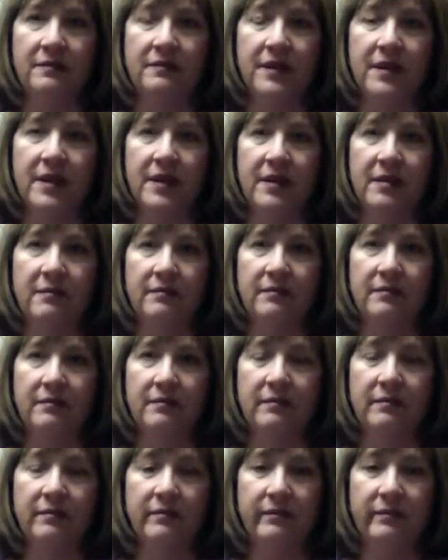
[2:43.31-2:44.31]

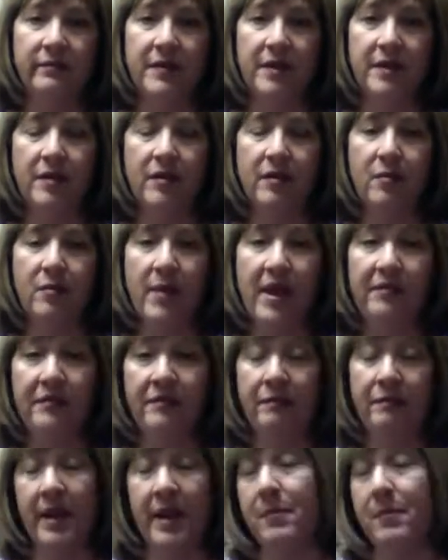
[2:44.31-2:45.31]

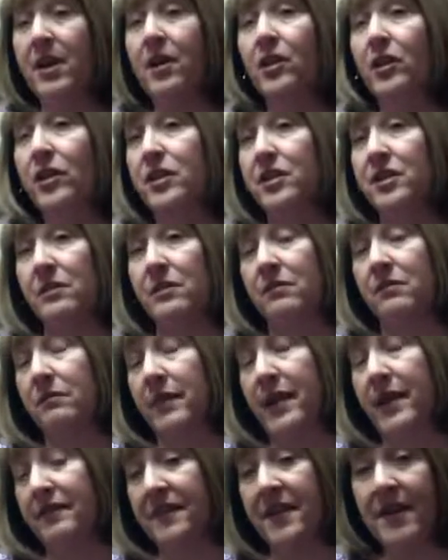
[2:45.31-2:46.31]
my marriage and
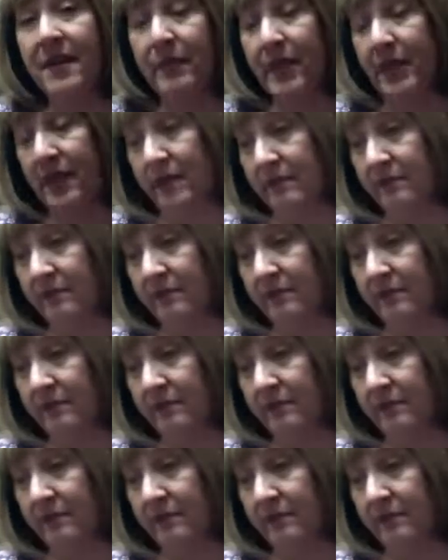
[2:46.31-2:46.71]
my family.